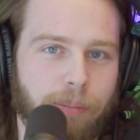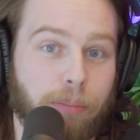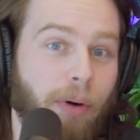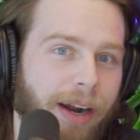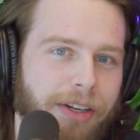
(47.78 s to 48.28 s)

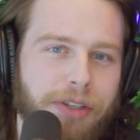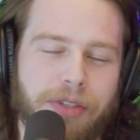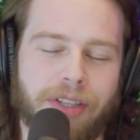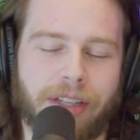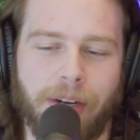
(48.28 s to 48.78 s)
prior to
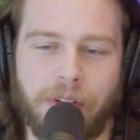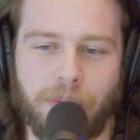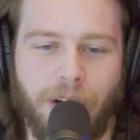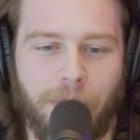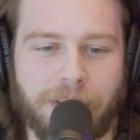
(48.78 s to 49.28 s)
Zoodealio as
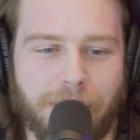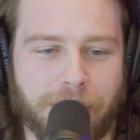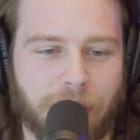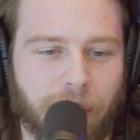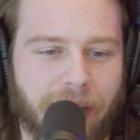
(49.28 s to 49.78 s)
well, which I'm
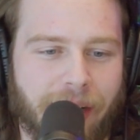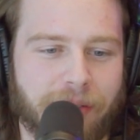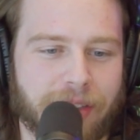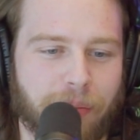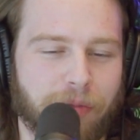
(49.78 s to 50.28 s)
sure we'll
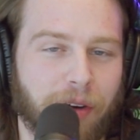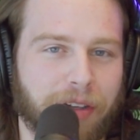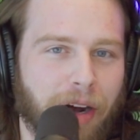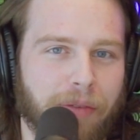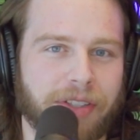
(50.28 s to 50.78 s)
have some fun
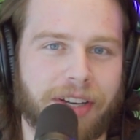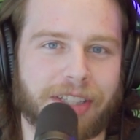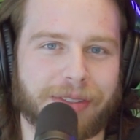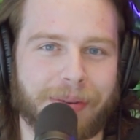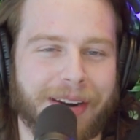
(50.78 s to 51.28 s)

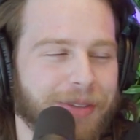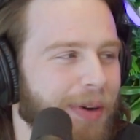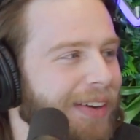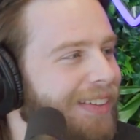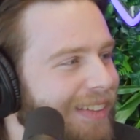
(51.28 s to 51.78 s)
conversations about as well.